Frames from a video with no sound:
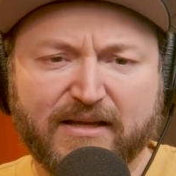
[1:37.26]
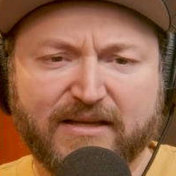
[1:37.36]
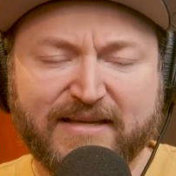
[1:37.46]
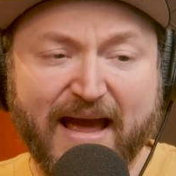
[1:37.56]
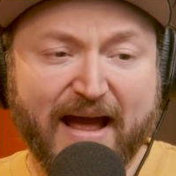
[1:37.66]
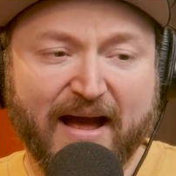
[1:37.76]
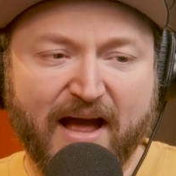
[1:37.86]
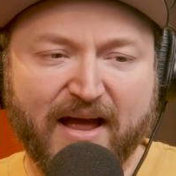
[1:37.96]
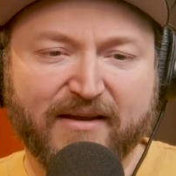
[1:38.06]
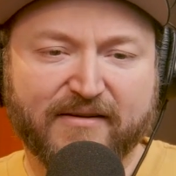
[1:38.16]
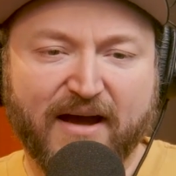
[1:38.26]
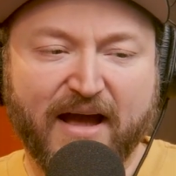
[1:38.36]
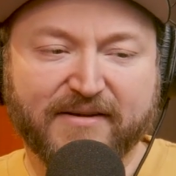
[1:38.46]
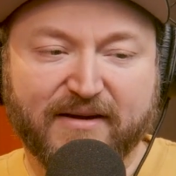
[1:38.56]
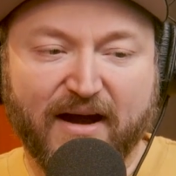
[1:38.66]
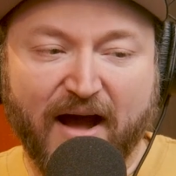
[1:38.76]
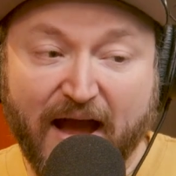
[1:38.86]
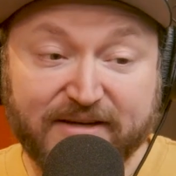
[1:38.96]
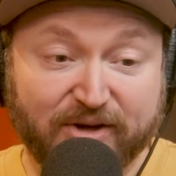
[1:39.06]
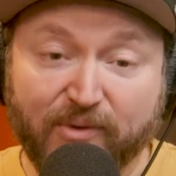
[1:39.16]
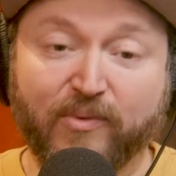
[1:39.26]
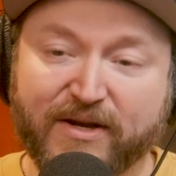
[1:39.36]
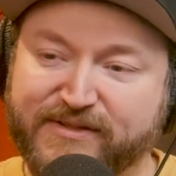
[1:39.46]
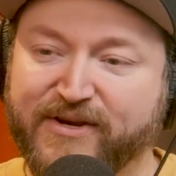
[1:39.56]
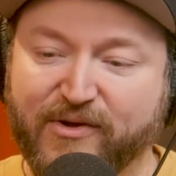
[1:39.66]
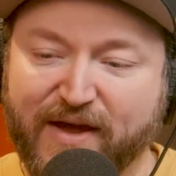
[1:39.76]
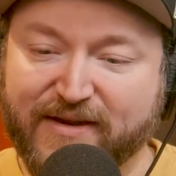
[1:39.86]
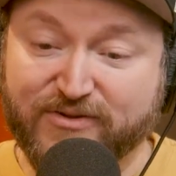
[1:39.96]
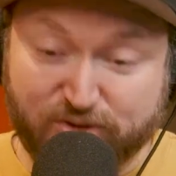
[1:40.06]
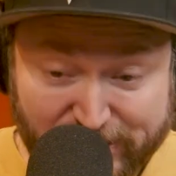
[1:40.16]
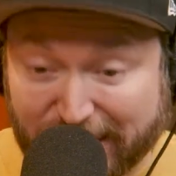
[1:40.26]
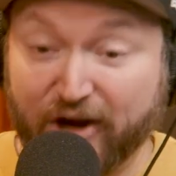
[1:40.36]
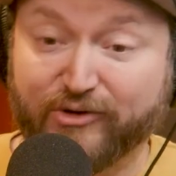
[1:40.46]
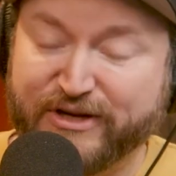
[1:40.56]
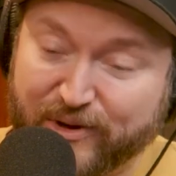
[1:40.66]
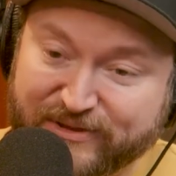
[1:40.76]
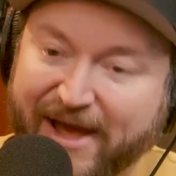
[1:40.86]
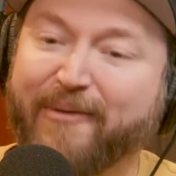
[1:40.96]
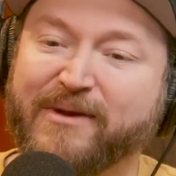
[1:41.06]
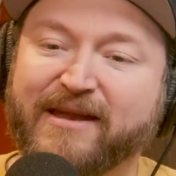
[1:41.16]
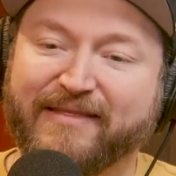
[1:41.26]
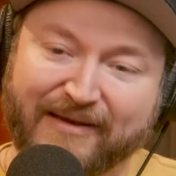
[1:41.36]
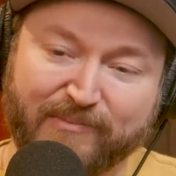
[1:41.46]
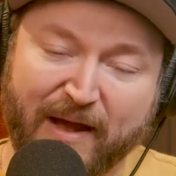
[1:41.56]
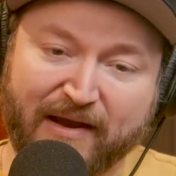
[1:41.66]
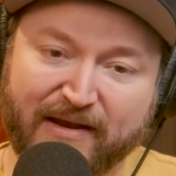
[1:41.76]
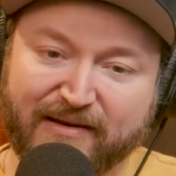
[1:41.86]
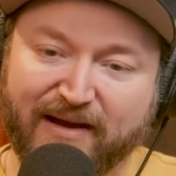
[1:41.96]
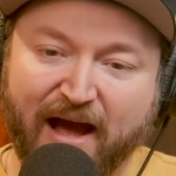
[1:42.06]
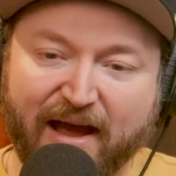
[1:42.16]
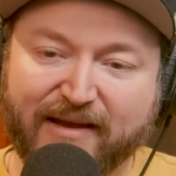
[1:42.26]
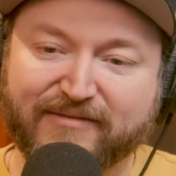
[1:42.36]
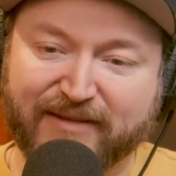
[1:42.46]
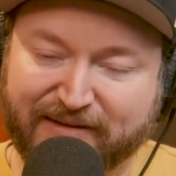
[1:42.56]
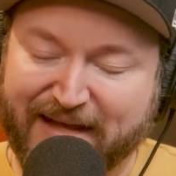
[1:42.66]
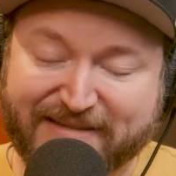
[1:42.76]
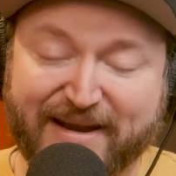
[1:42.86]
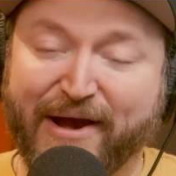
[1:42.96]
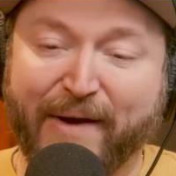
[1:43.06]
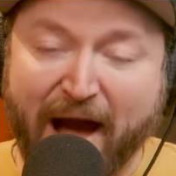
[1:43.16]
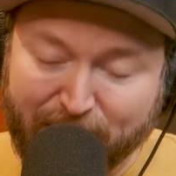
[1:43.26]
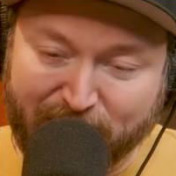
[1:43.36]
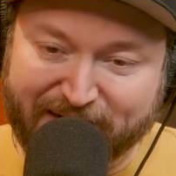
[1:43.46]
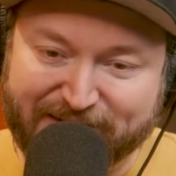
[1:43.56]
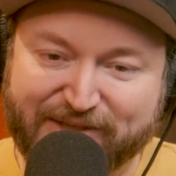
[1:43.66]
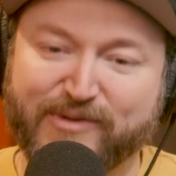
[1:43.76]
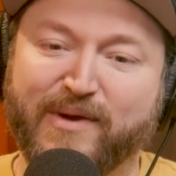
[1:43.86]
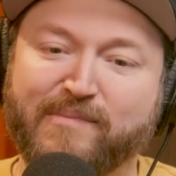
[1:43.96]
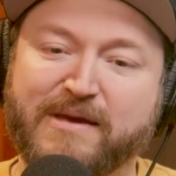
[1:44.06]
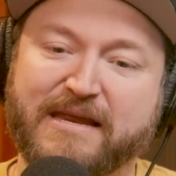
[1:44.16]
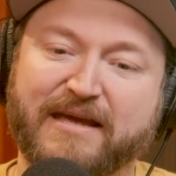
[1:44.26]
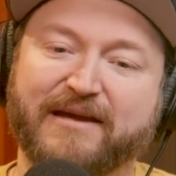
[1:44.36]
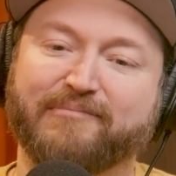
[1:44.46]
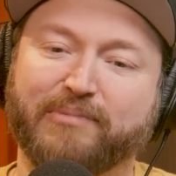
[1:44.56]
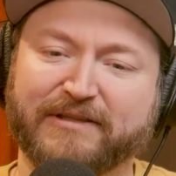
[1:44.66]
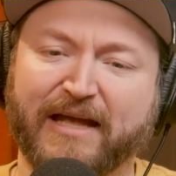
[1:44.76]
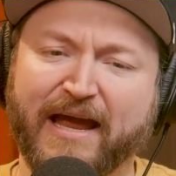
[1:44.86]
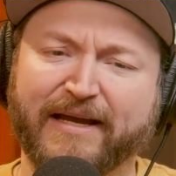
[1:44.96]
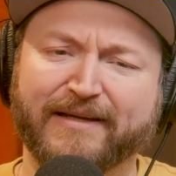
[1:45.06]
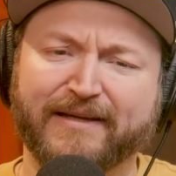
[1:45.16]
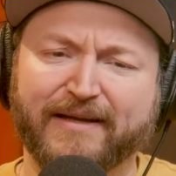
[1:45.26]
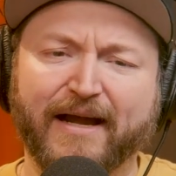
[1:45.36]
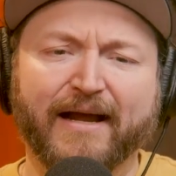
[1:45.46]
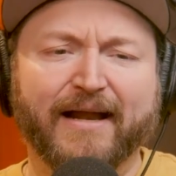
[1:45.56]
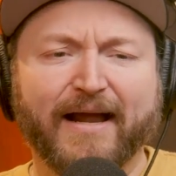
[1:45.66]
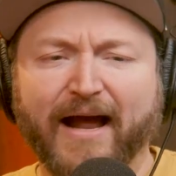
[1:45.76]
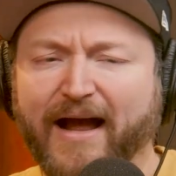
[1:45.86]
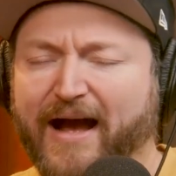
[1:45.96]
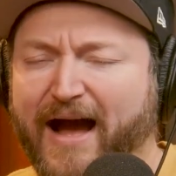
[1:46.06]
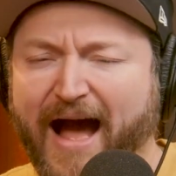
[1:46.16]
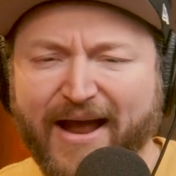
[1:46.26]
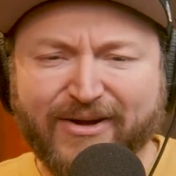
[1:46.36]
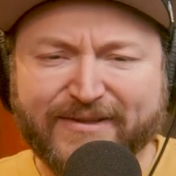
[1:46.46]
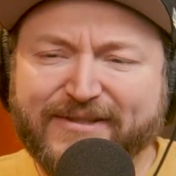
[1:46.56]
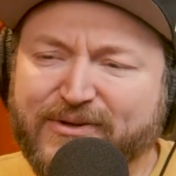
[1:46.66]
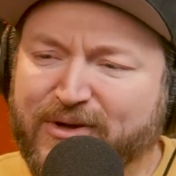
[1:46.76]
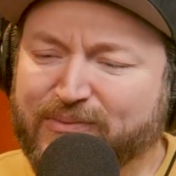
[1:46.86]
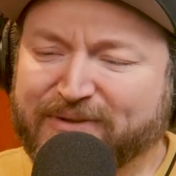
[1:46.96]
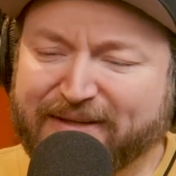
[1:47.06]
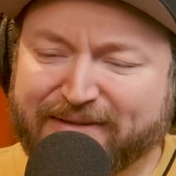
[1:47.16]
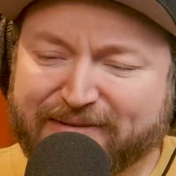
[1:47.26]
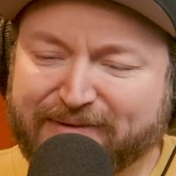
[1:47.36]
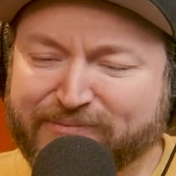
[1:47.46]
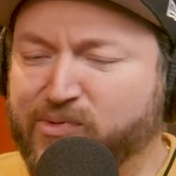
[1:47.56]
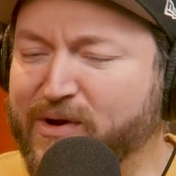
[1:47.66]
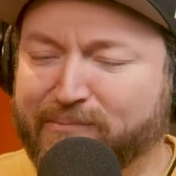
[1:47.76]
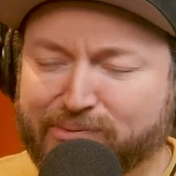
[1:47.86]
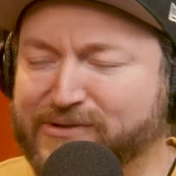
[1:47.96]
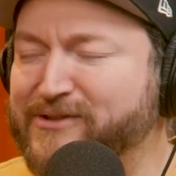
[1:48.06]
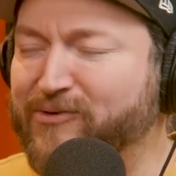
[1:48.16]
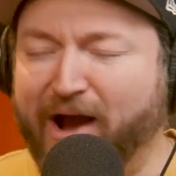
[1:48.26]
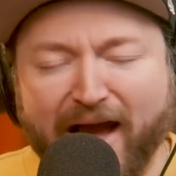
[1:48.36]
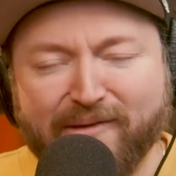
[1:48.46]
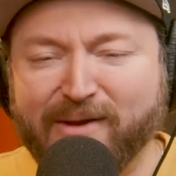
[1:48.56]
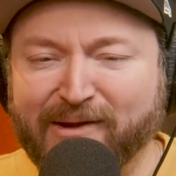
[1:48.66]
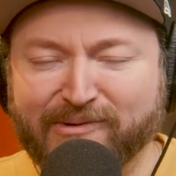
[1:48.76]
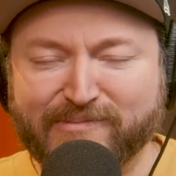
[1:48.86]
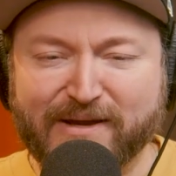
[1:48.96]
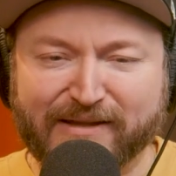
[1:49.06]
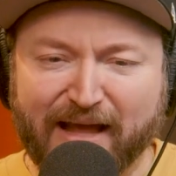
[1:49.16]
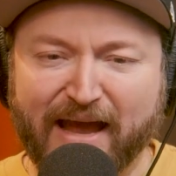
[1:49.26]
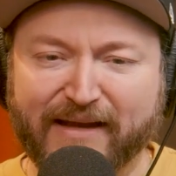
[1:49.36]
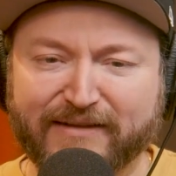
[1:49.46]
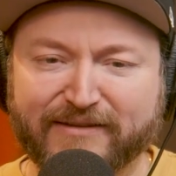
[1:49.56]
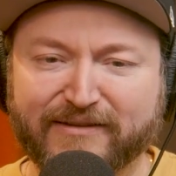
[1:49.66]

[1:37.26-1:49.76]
yeah, I don't want to know that. Literally don't tell me anything about it. I like, that's not how I want to consume my media. But like, I also don't like, wouldn't prescribe. I wouldn't be like,